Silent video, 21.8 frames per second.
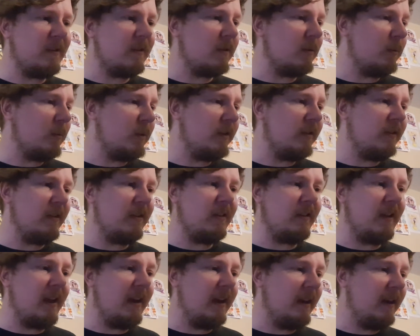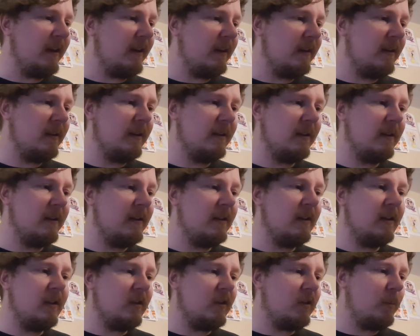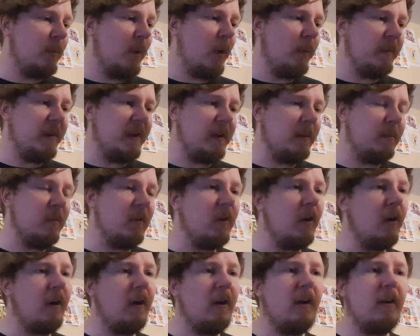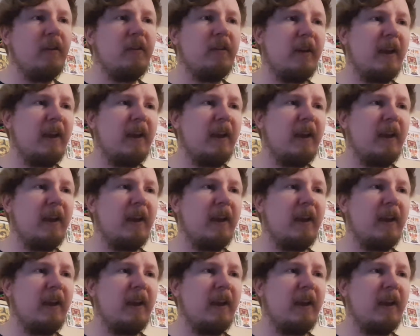Where does it say? Small, medium, large.